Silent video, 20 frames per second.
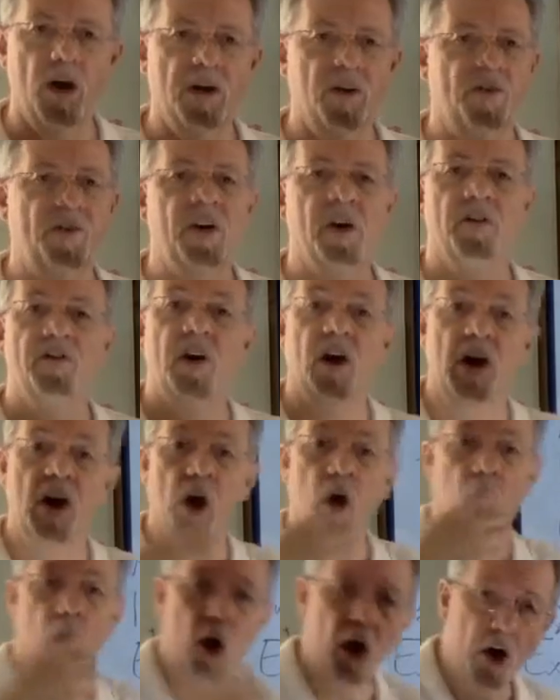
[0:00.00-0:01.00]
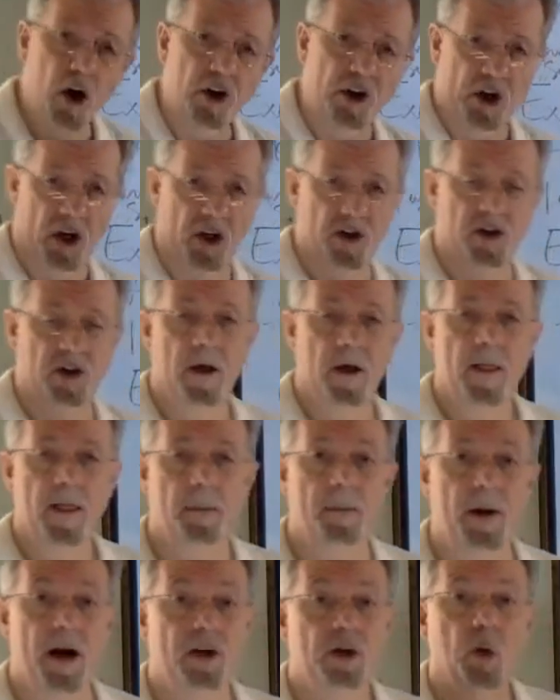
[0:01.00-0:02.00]
one, to feel very urgent
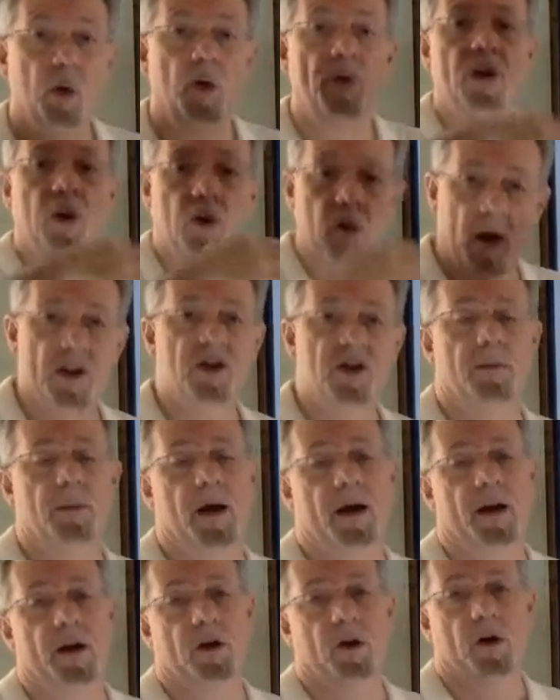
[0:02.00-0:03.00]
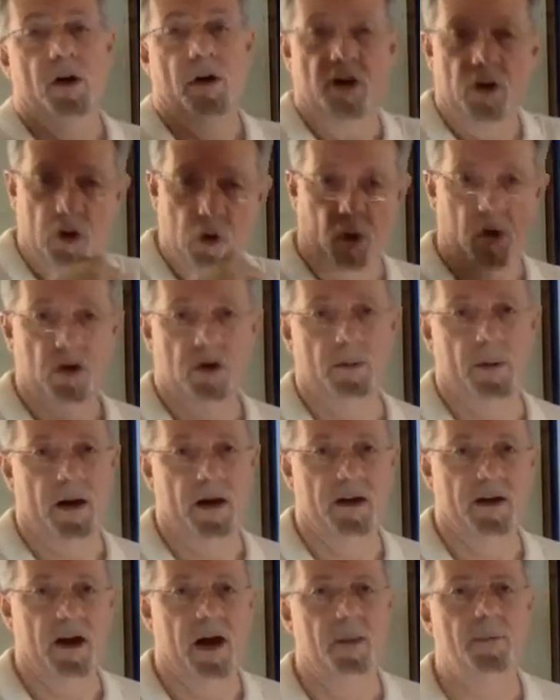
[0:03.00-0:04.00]
about doing the greatest amount of good in the shortest
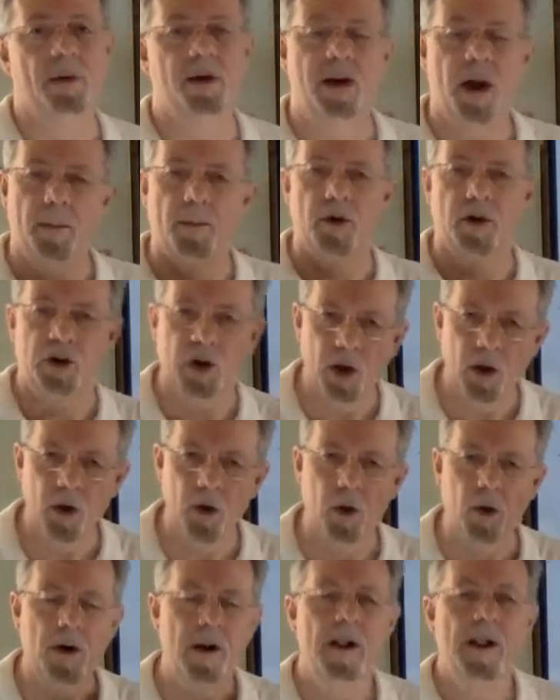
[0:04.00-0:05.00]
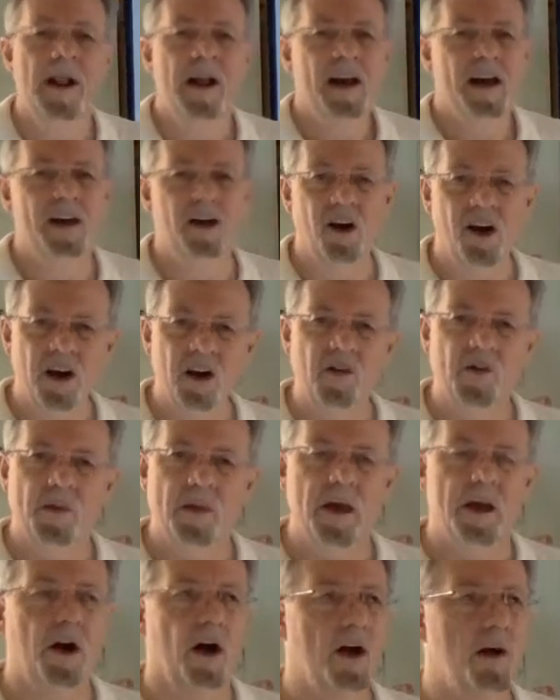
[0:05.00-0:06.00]
amount of time. But number two, it
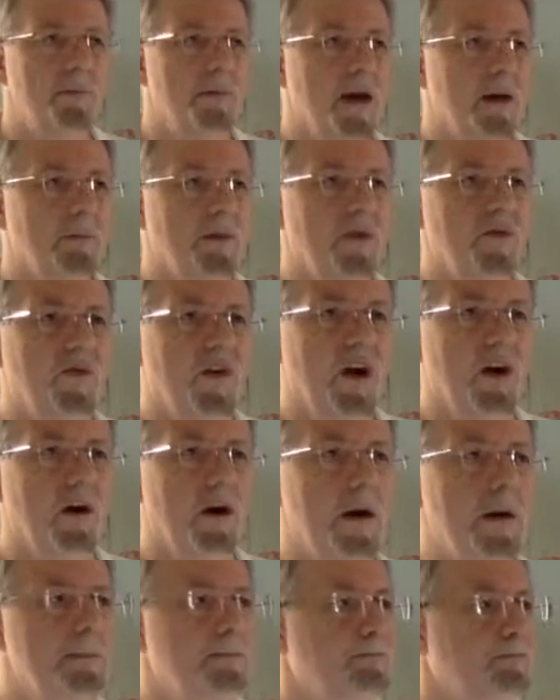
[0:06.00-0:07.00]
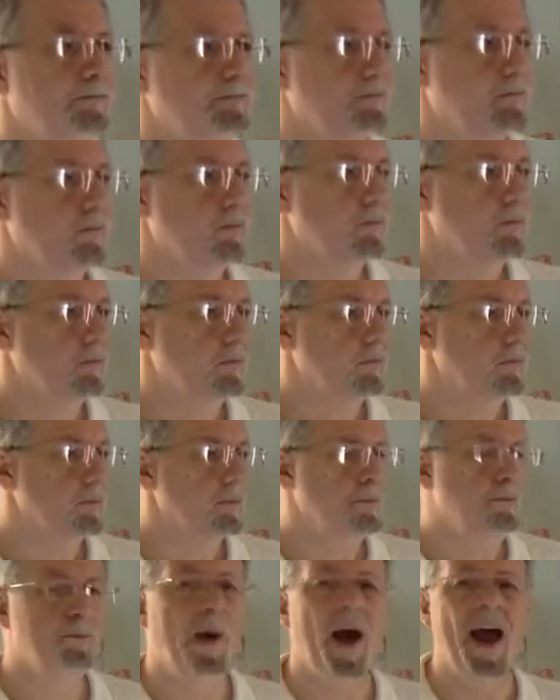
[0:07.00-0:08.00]
ought to, it ought to make me very
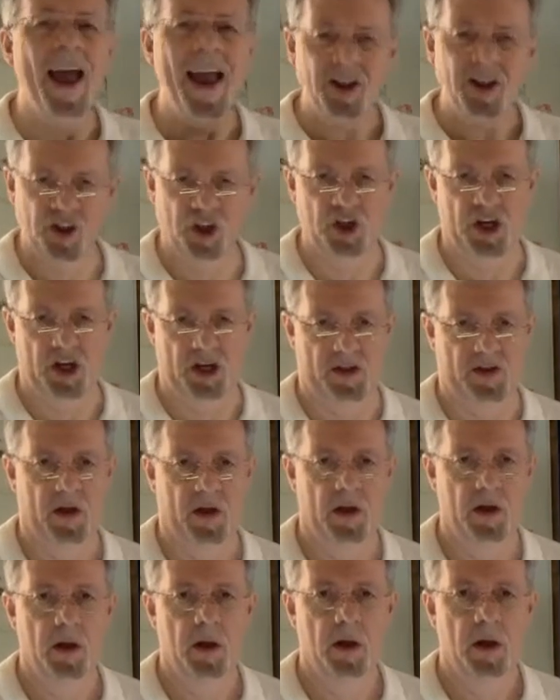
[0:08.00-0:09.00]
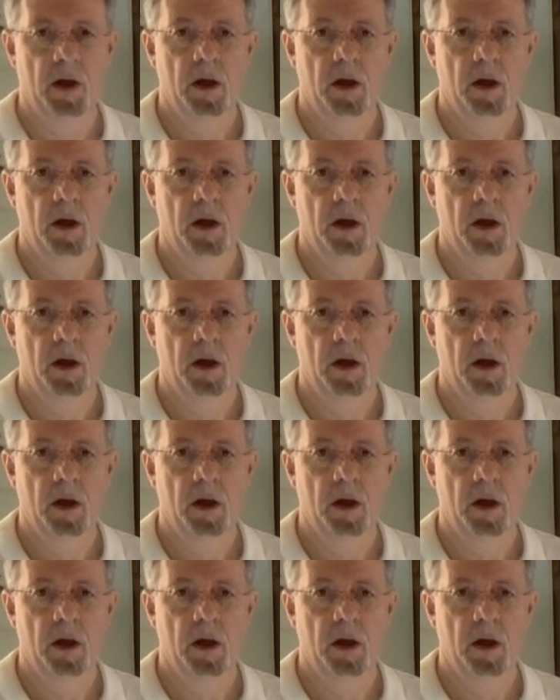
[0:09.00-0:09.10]
passionate